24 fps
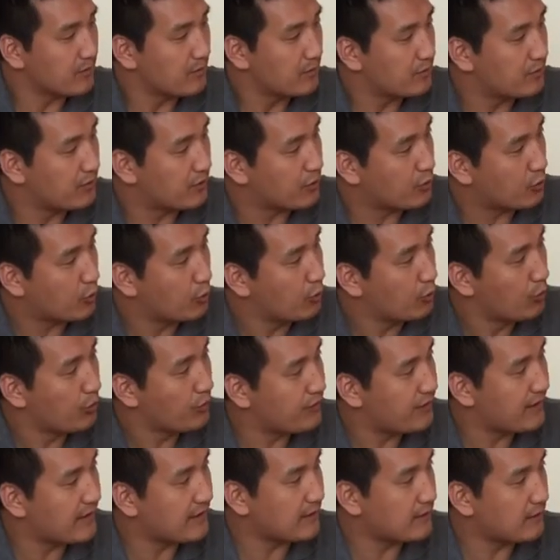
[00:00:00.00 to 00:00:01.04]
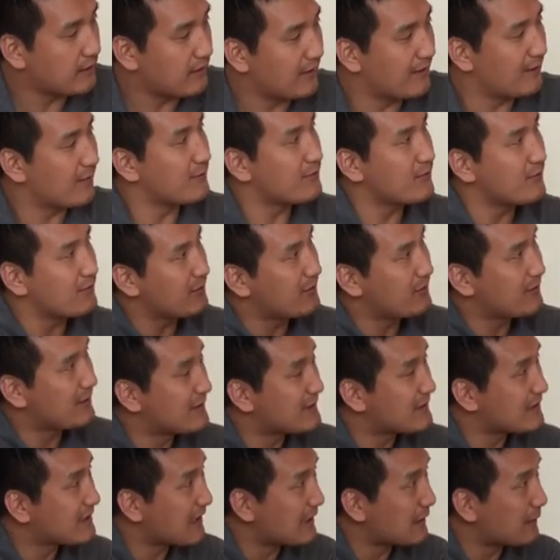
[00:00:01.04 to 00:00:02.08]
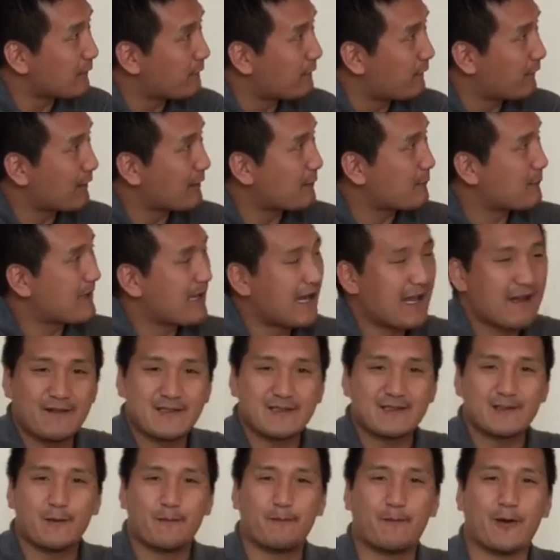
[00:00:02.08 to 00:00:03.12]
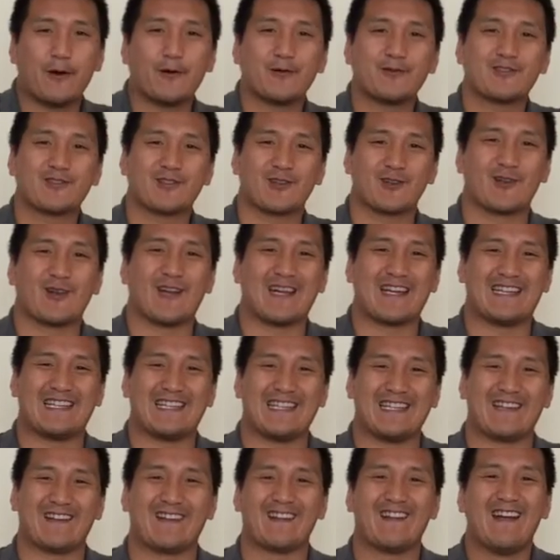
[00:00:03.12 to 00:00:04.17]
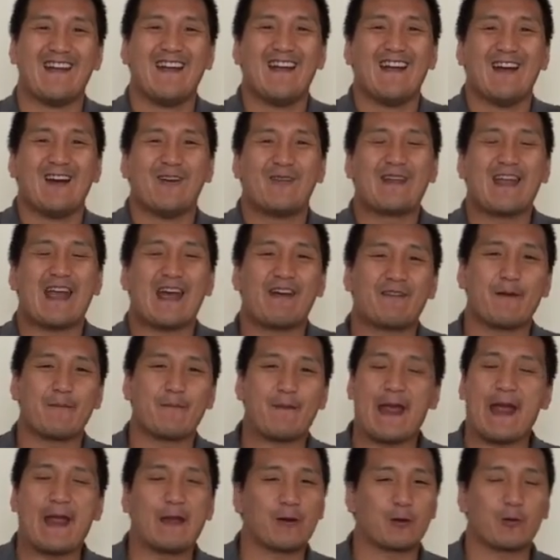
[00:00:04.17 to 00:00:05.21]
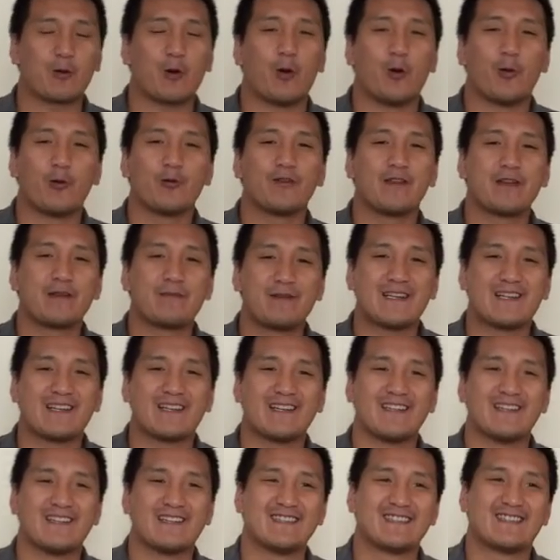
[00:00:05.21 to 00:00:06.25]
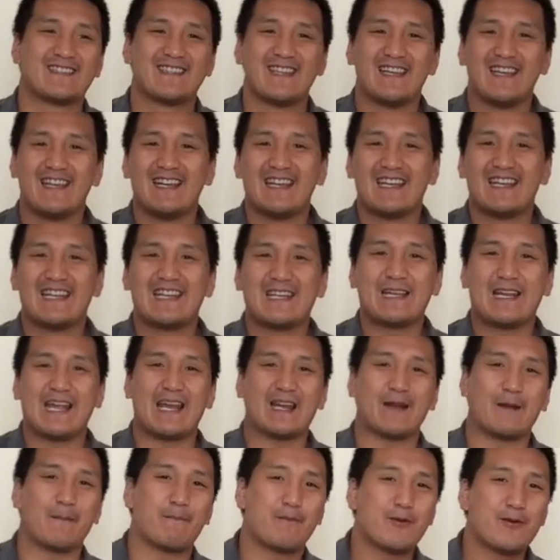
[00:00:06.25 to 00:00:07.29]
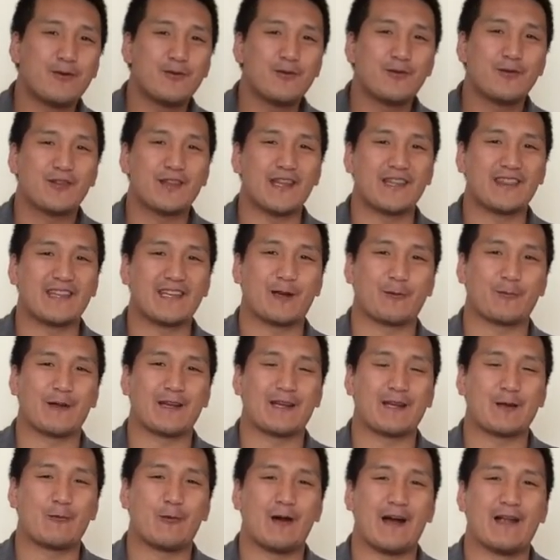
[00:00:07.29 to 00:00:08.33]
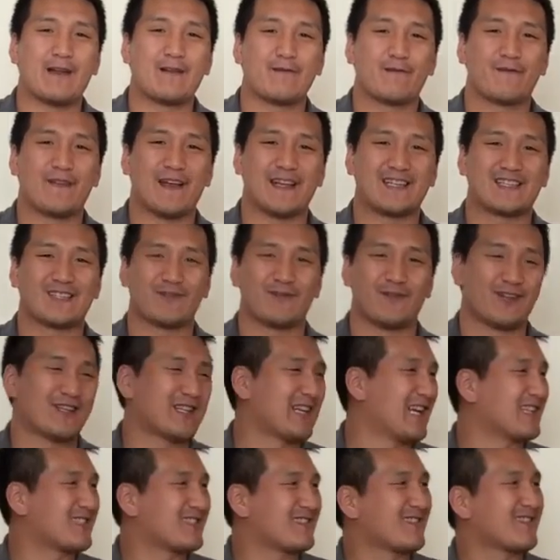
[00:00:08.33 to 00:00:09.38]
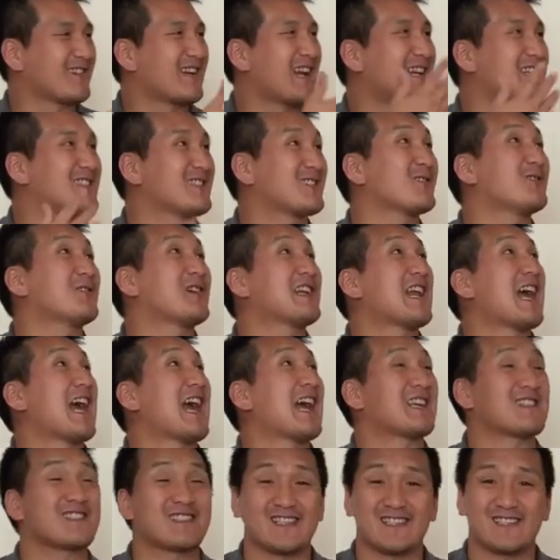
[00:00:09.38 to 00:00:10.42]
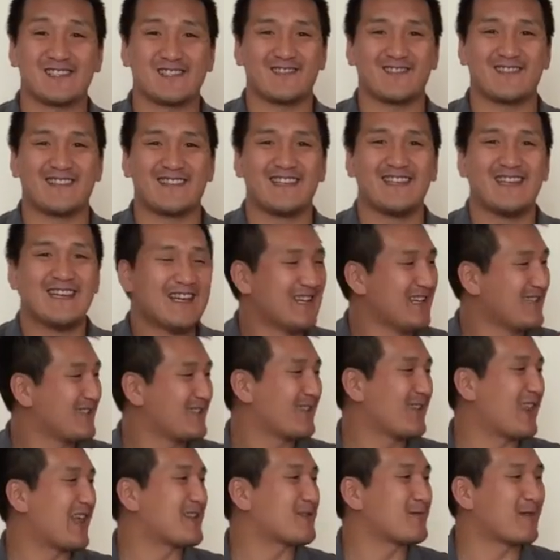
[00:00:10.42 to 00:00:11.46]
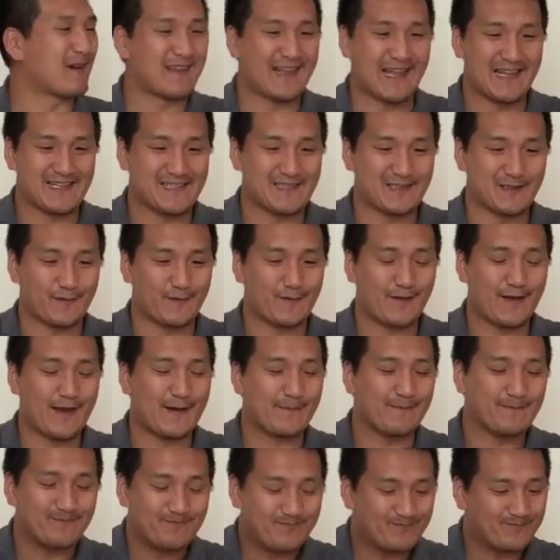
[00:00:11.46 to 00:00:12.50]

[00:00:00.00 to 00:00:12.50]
The cool thing, this is kind of funny. We have his little poster right here. We have the banner only because he had a booth at the Areni Wine Festival yesterday, so we had access to it. So that's why that's in the frame.